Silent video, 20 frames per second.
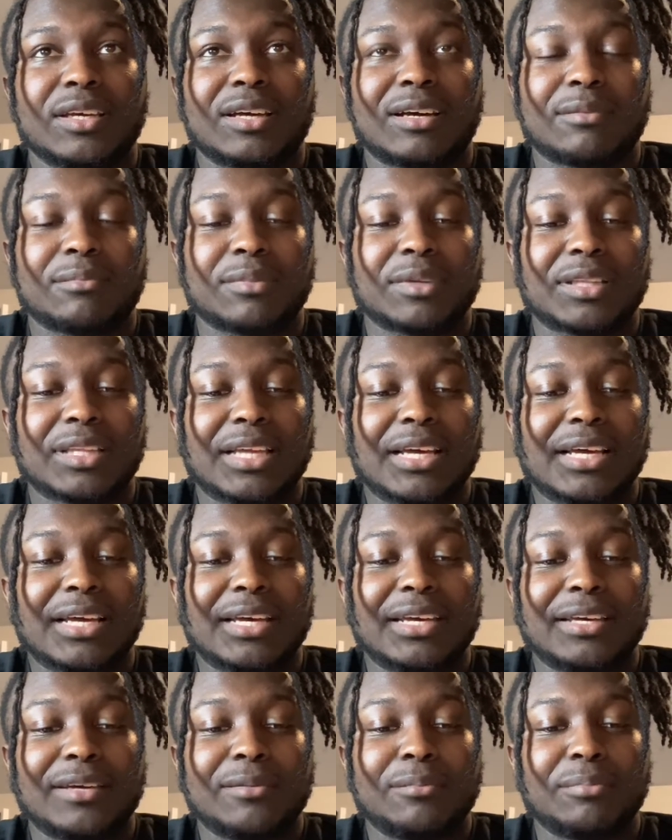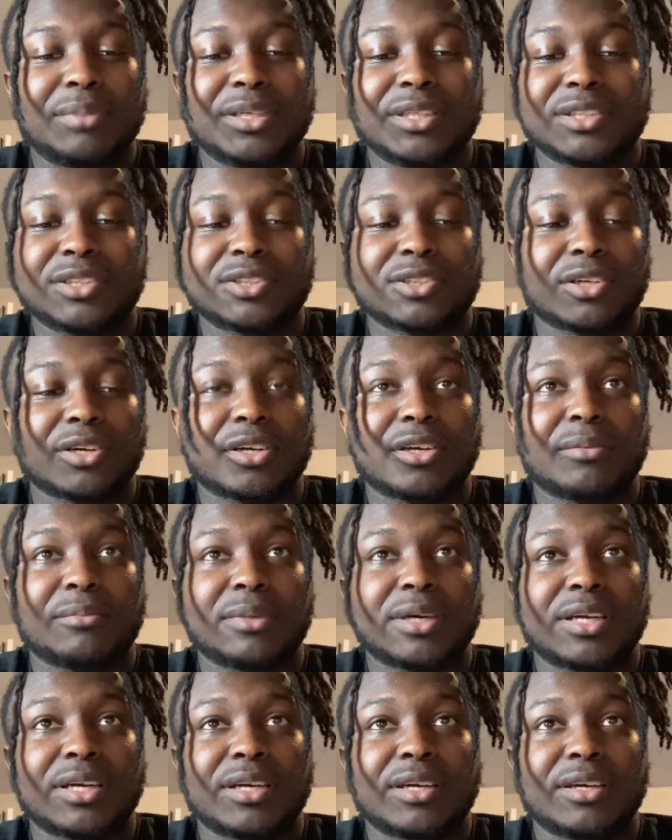I'm glad MB is starting,
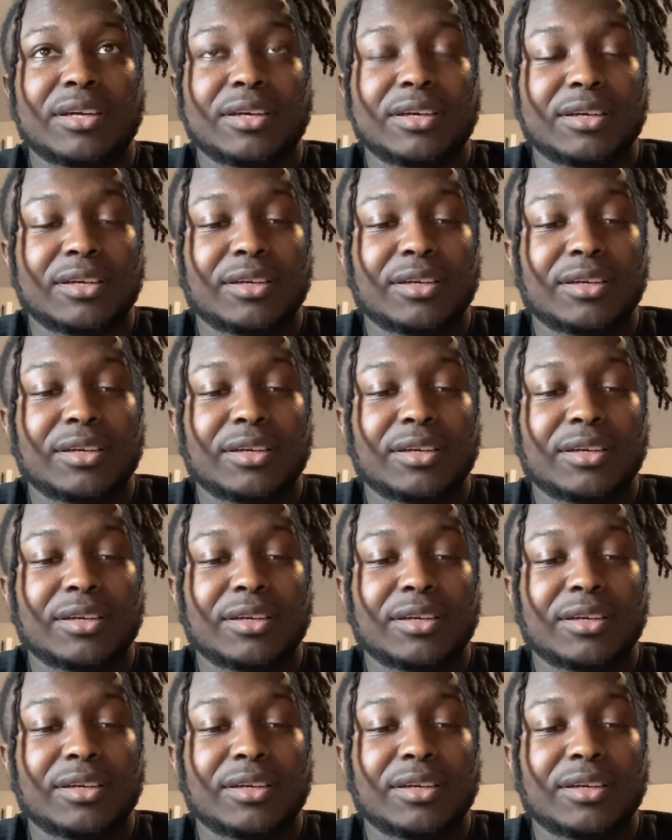man.